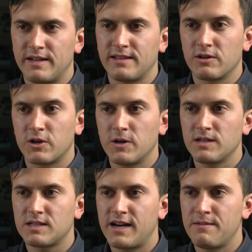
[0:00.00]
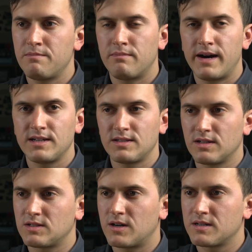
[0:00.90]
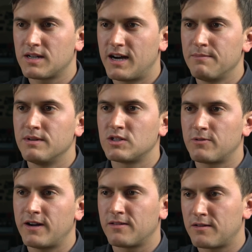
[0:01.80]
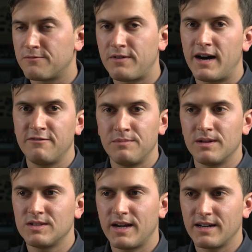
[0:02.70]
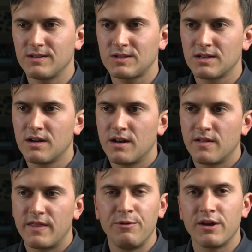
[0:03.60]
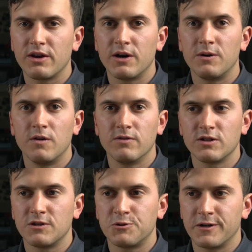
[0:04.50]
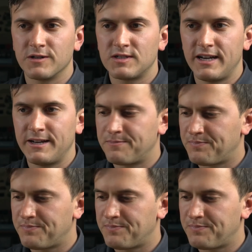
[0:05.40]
like the current time minus the start time is greater than 5 milliseconds, then we can go over to the triggered state.